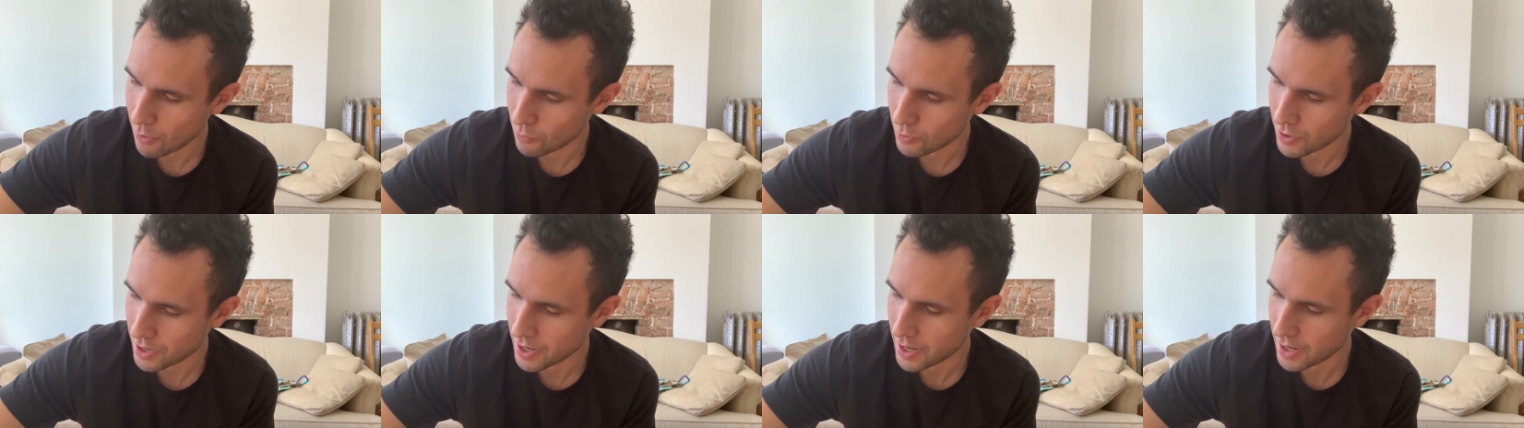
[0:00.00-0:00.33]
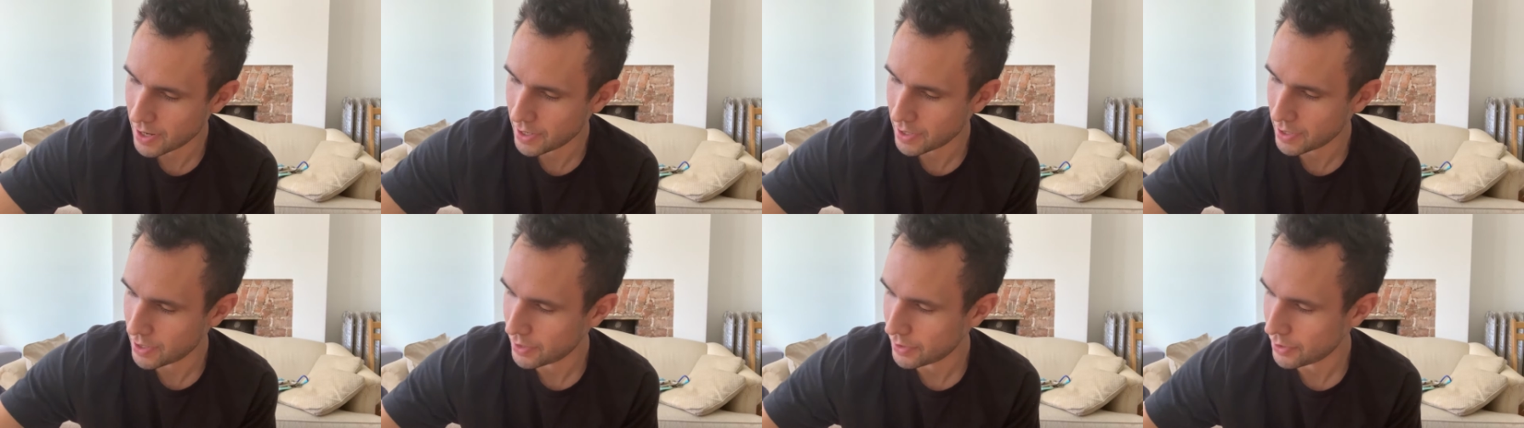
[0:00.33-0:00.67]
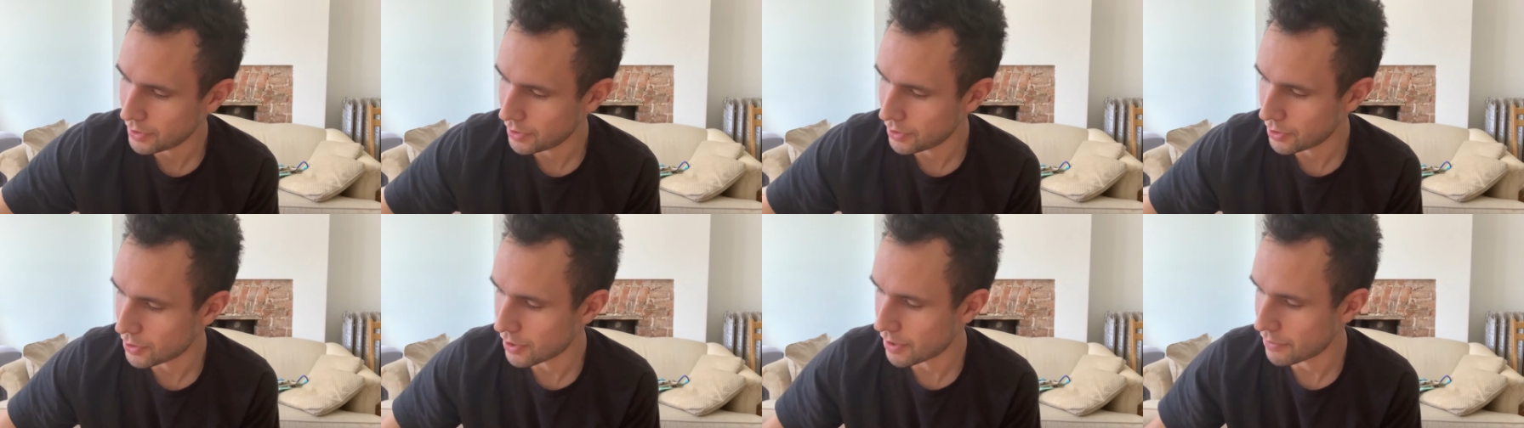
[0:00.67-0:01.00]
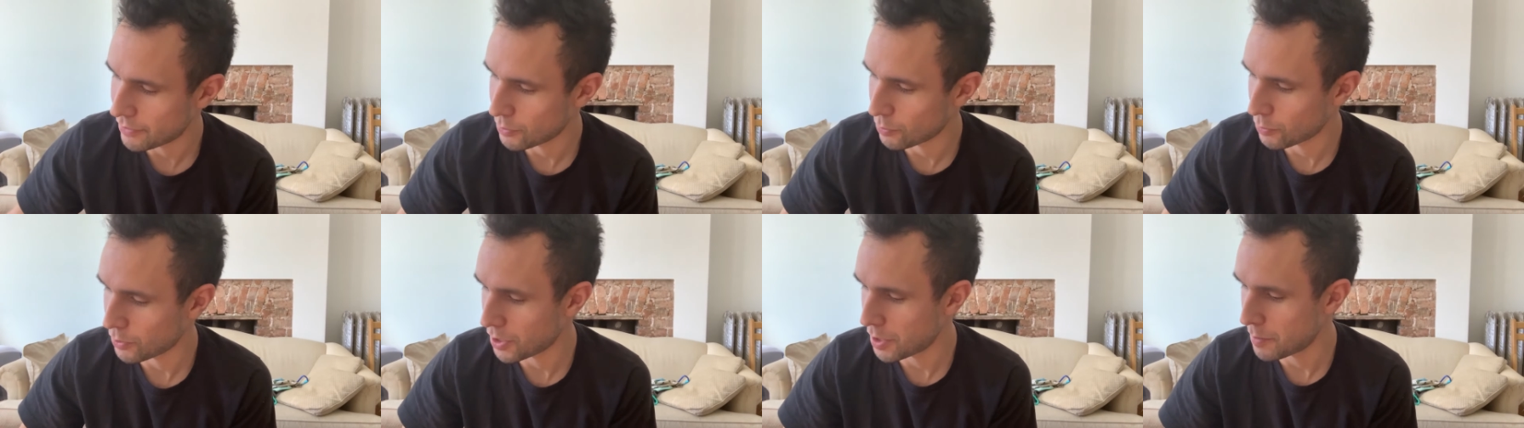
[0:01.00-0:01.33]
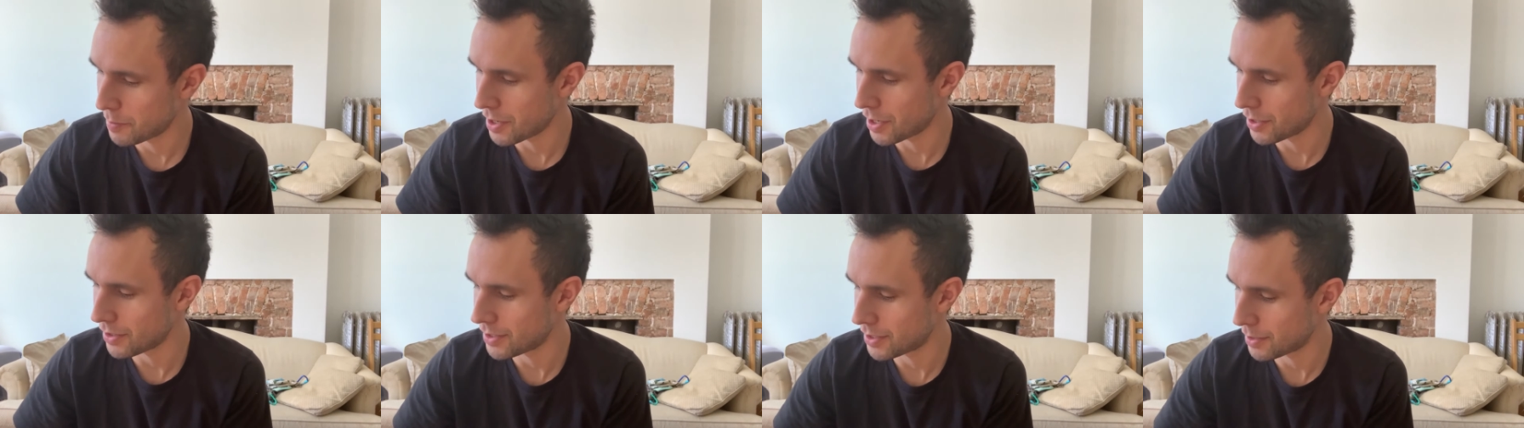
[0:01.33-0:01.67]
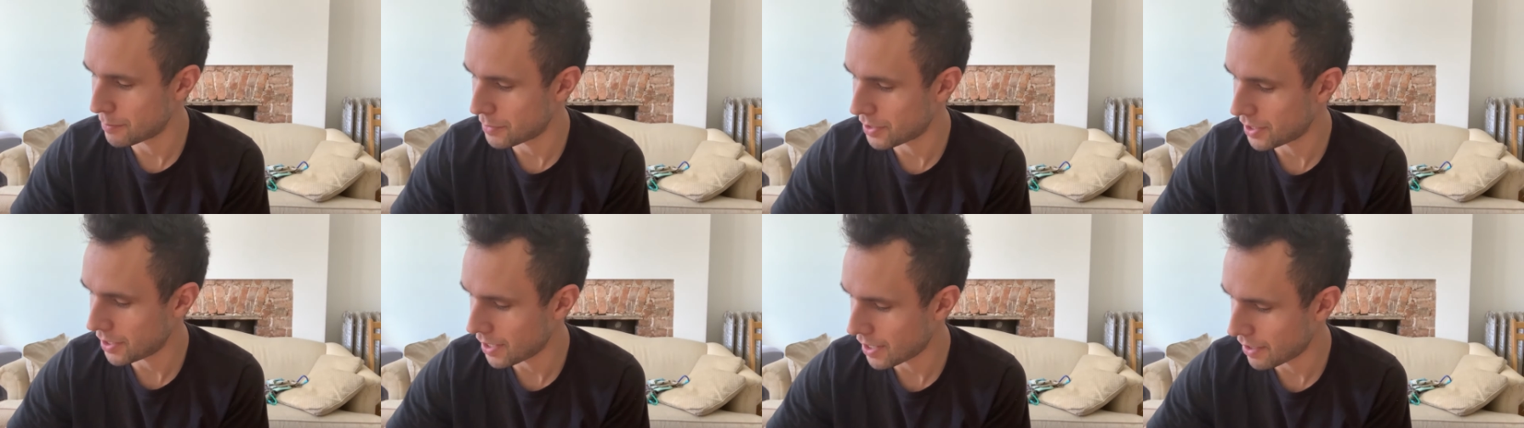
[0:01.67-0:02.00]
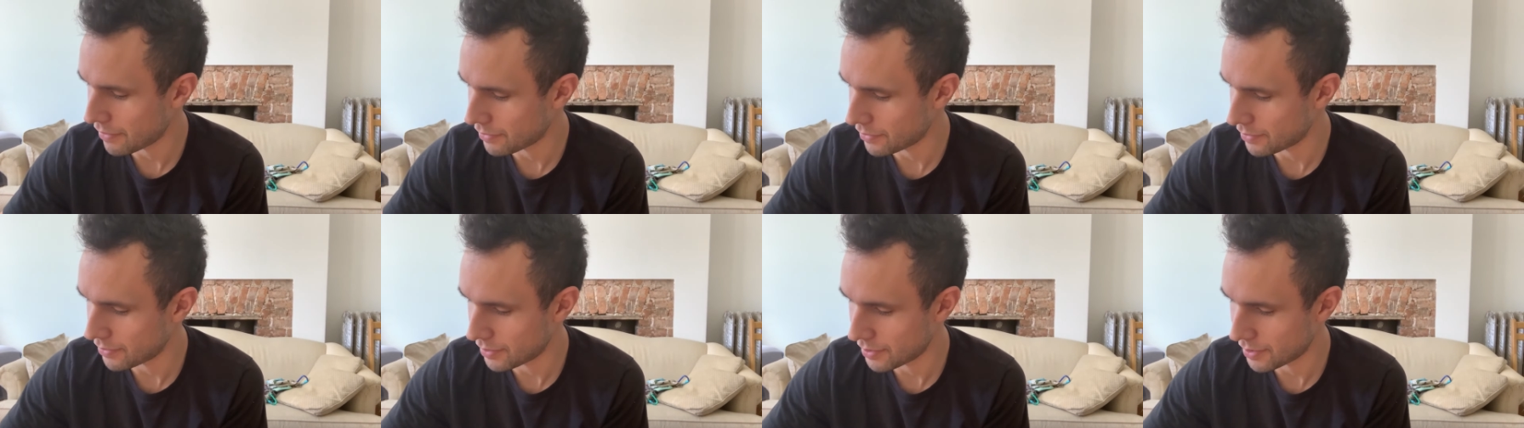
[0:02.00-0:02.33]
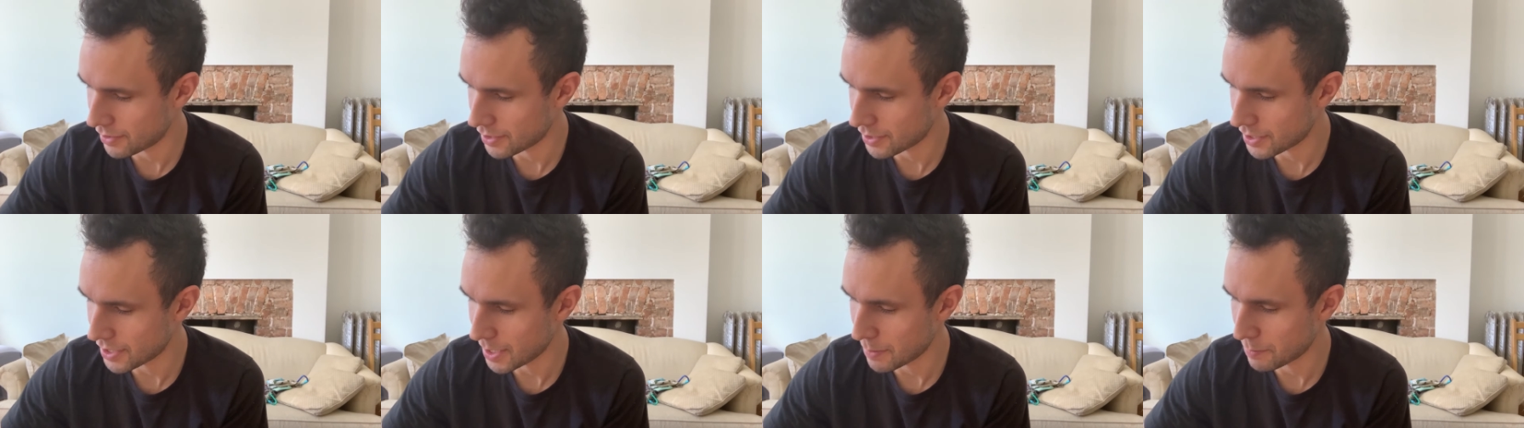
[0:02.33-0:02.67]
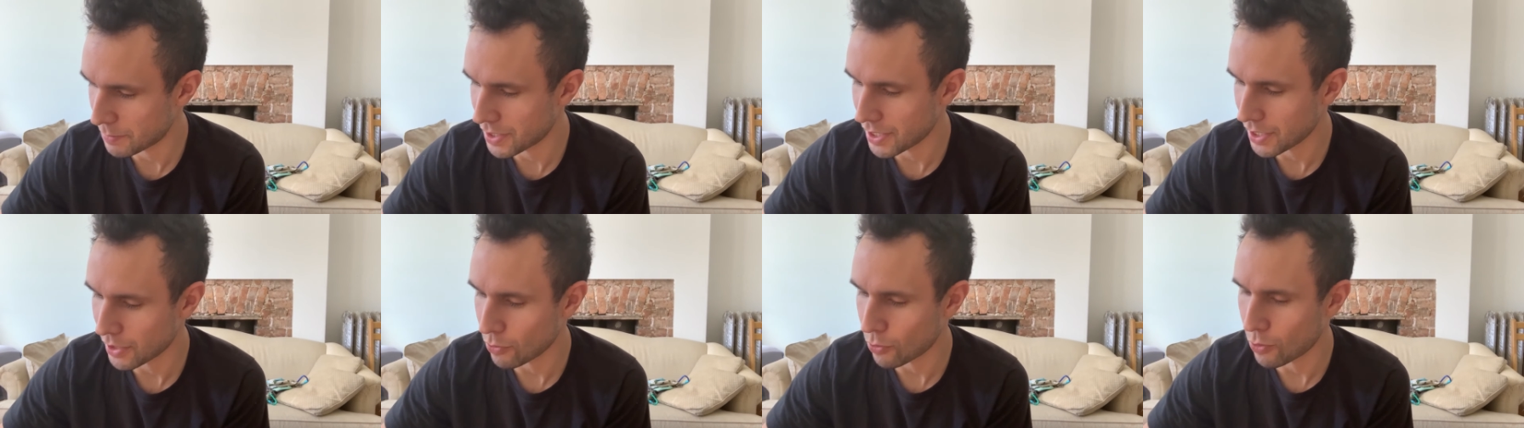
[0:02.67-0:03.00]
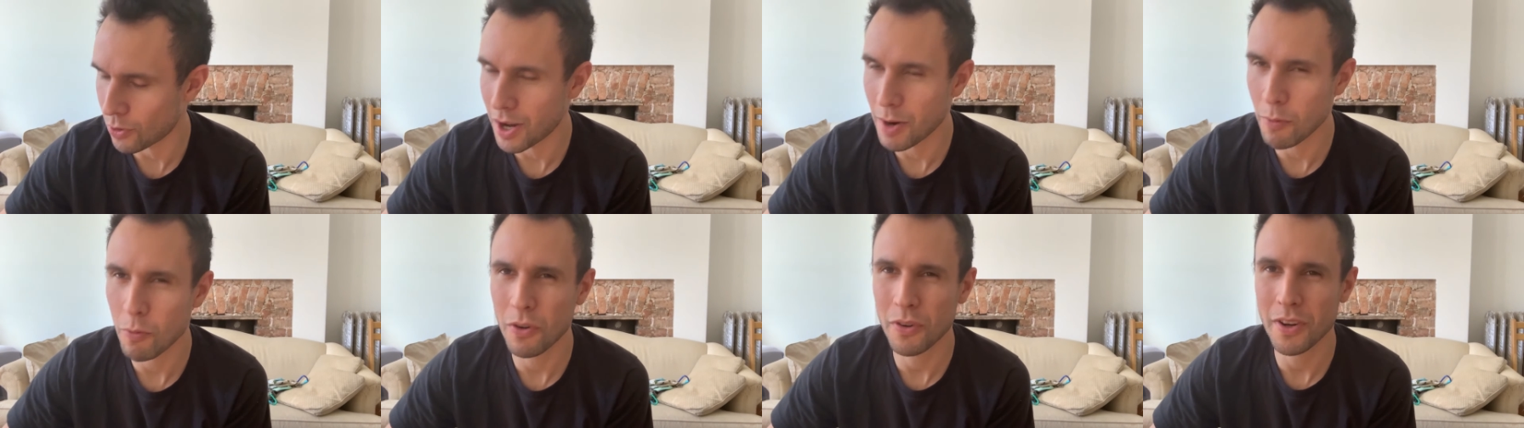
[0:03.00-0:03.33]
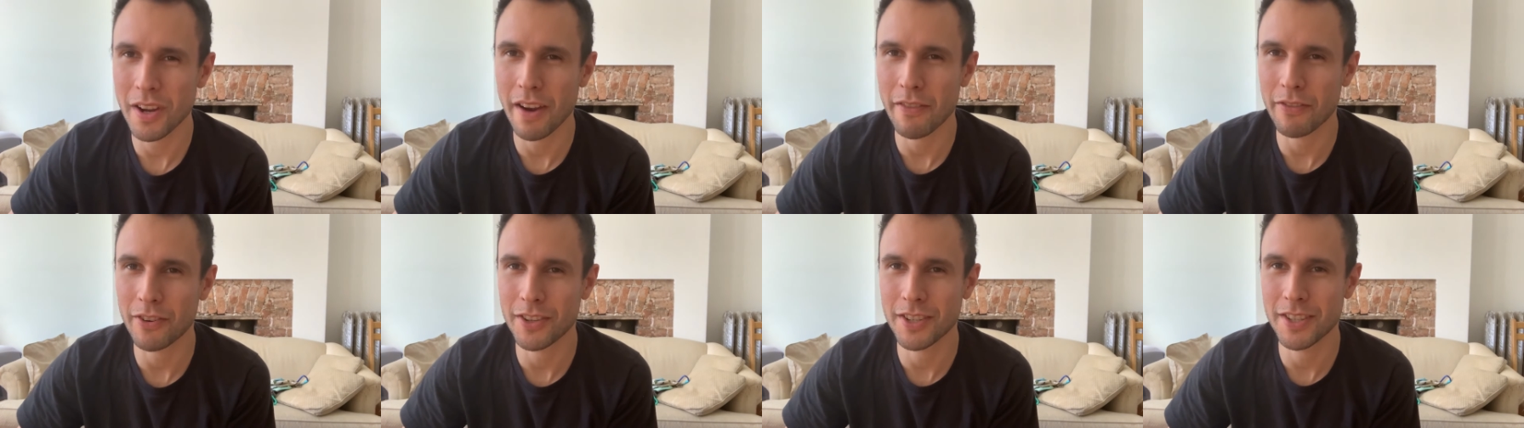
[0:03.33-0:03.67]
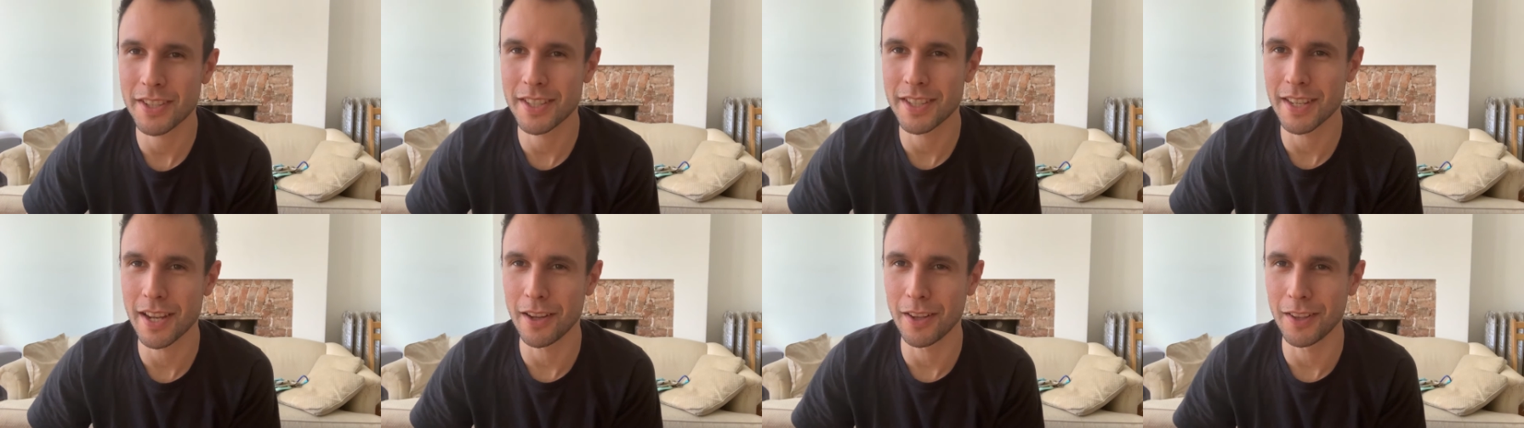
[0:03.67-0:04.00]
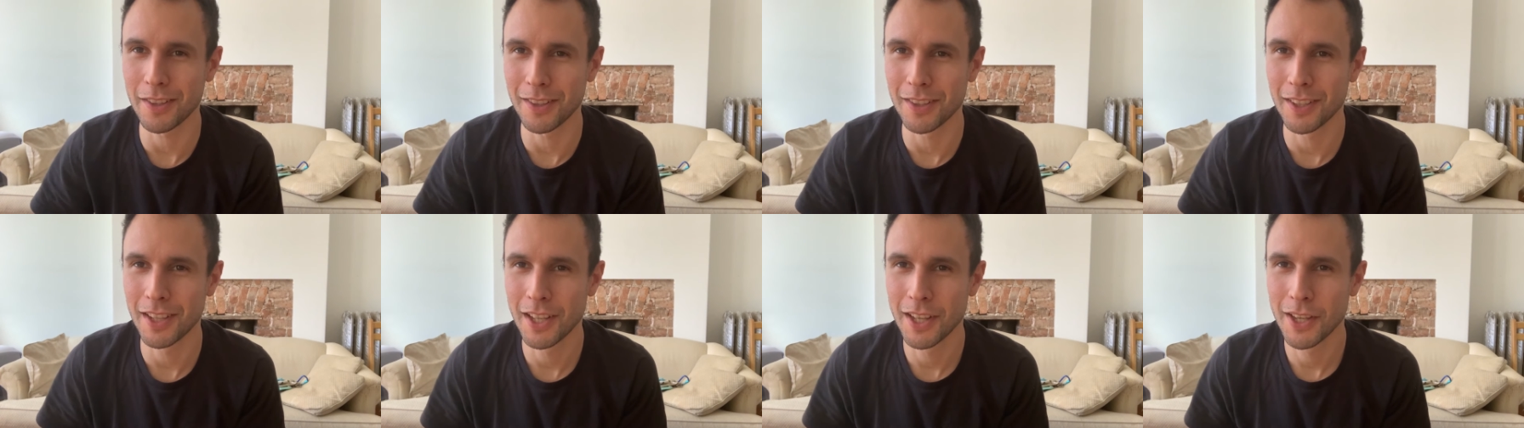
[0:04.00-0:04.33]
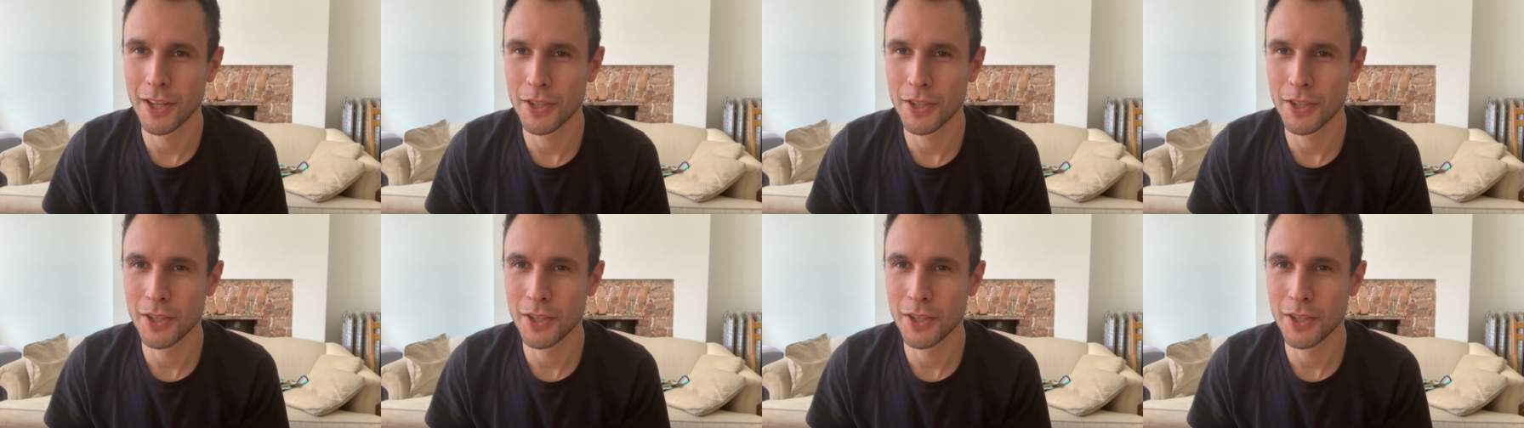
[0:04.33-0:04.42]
way you don't have to worry about somebody having the same thing or I won't ever sell